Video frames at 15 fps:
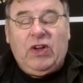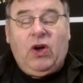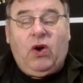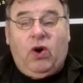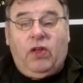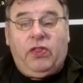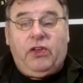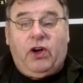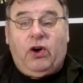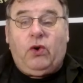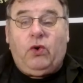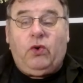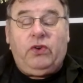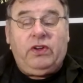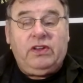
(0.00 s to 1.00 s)

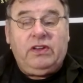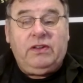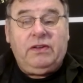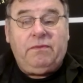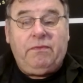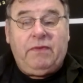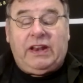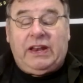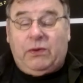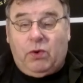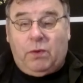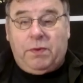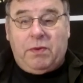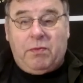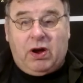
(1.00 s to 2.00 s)
Although many will
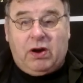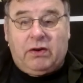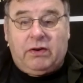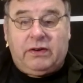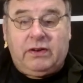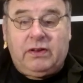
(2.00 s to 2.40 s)
be martyred.